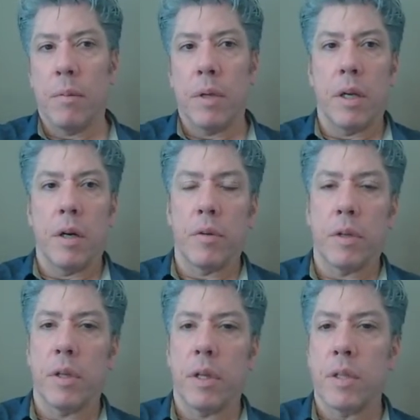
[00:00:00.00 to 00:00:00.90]
get over
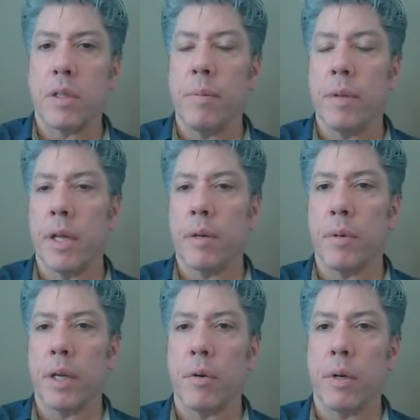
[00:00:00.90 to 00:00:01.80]
to the simulator
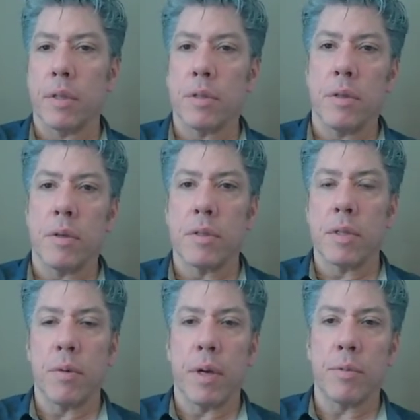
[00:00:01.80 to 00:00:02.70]
pretty quick so you can
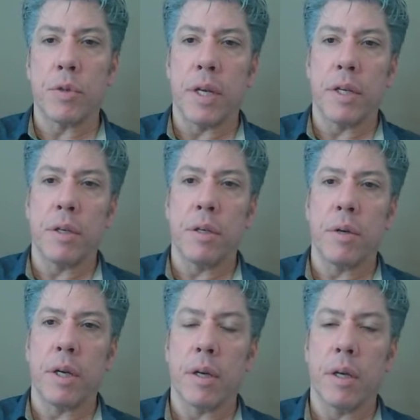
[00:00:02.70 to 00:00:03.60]
see what I'm trying to do
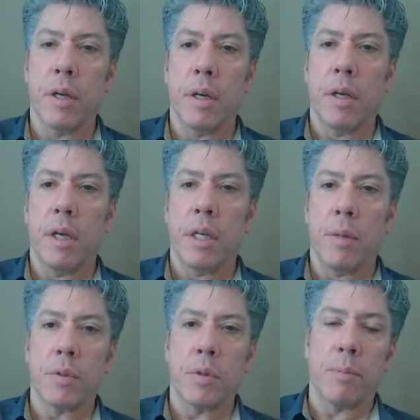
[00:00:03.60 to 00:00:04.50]
here and
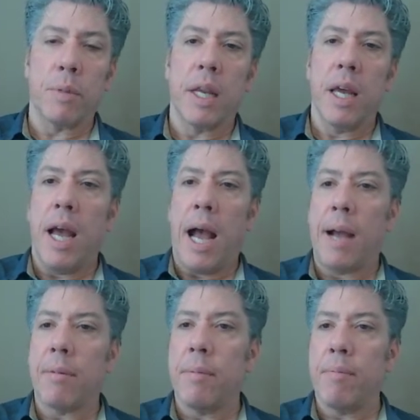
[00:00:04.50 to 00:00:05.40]
demonstrate. But
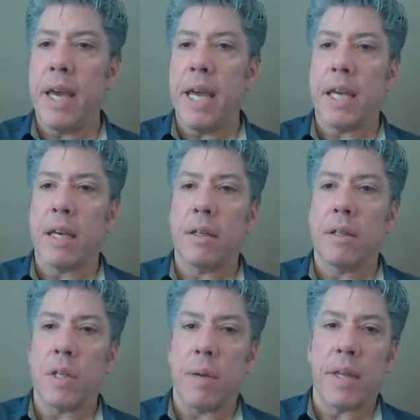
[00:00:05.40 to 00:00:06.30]
I'm going to make
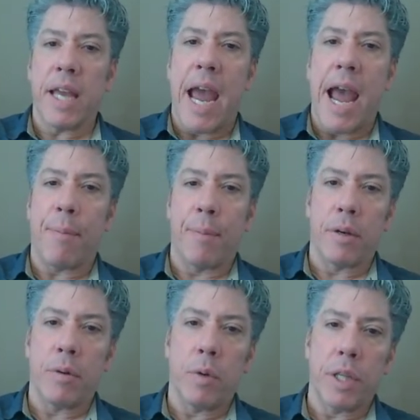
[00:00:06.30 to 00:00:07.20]
something happen
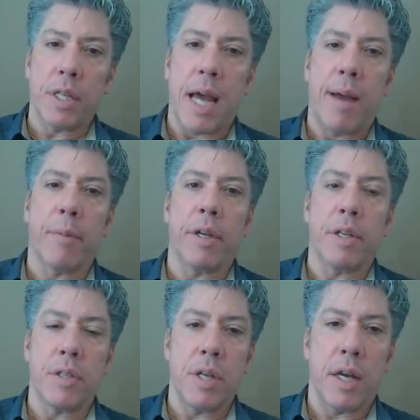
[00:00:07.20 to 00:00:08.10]
when the timer
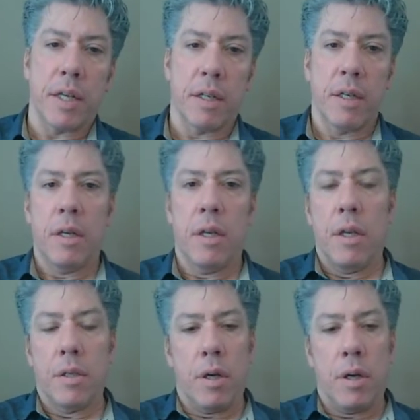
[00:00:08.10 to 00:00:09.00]
is done.
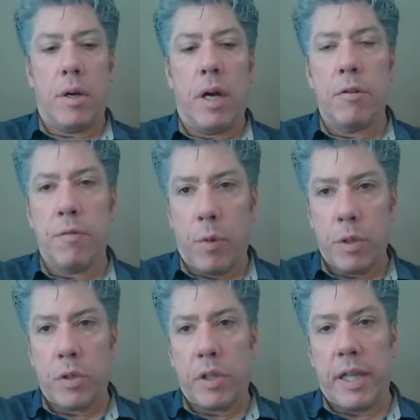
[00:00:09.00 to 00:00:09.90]
So
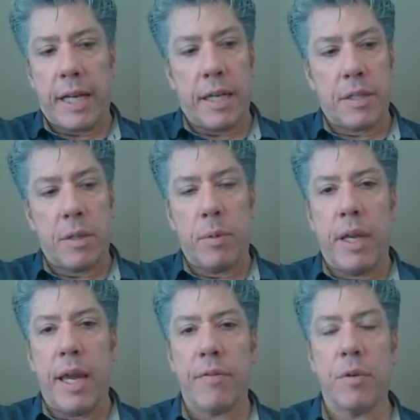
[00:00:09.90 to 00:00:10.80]
unfortunately, like I said, we
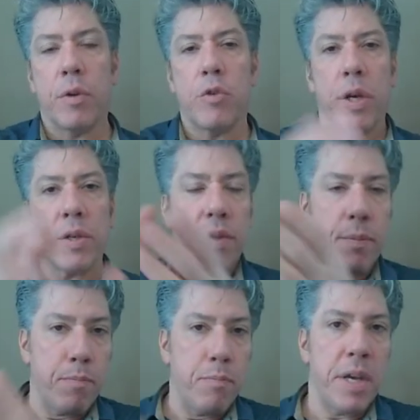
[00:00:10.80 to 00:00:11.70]
have to address the
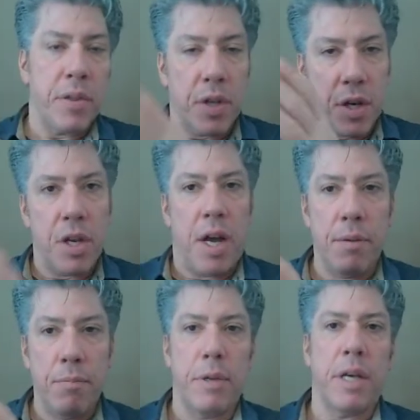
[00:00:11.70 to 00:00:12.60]
bit, the
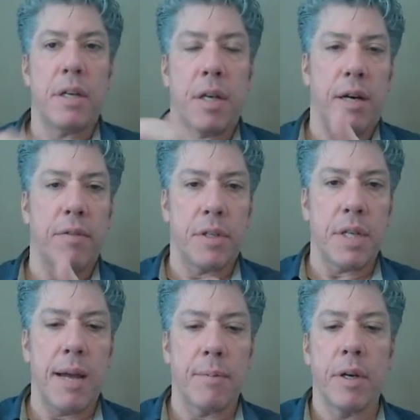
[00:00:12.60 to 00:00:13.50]
done bit of the
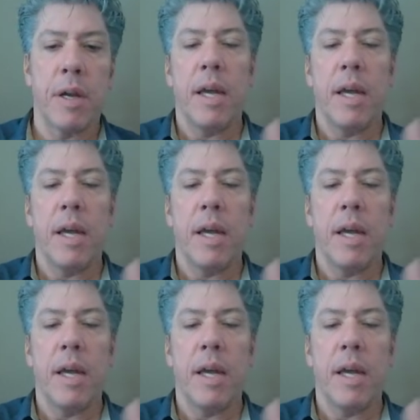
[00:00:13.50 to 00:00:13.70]
timer,